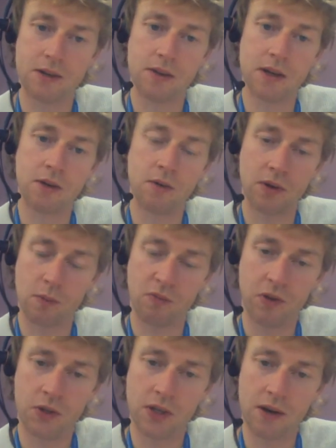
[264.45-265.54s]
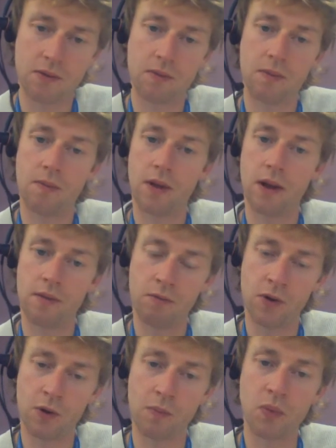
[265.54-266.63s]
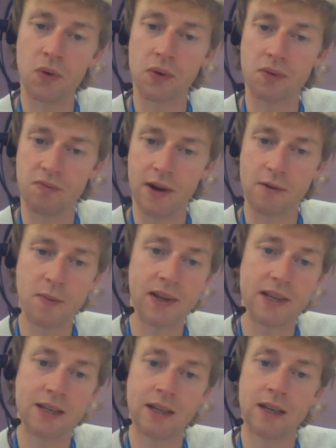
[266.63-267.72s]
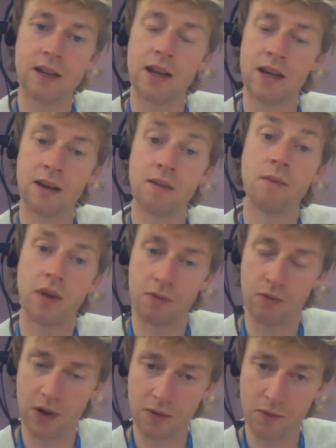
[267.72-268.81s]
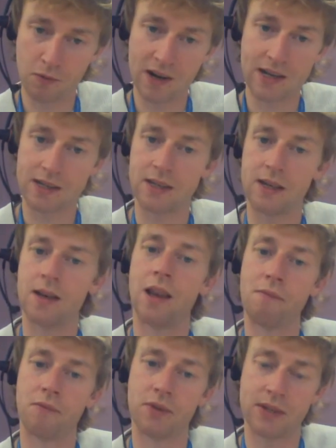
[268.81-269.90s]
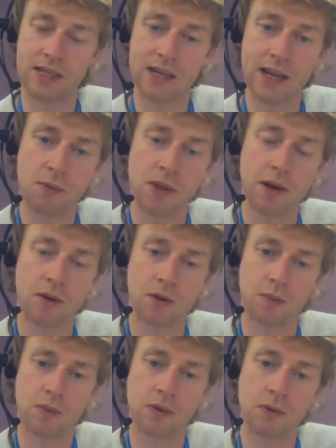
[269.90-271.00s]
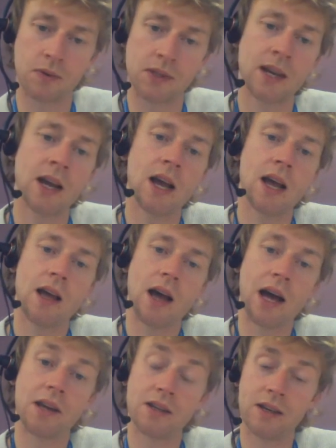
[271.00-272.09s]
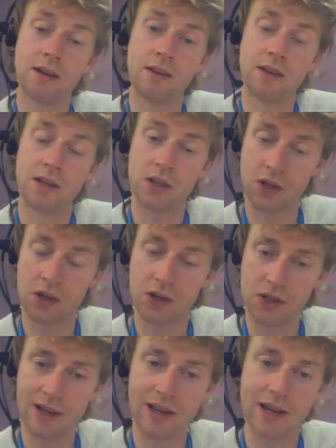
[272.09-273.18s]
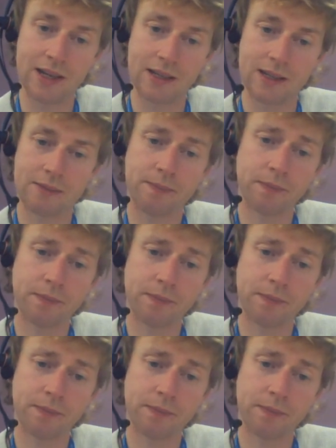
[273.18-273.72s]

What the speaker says: They do not appreciate the real important variability in arrival rates, in length of stay within hospitals, and in the discharge delays.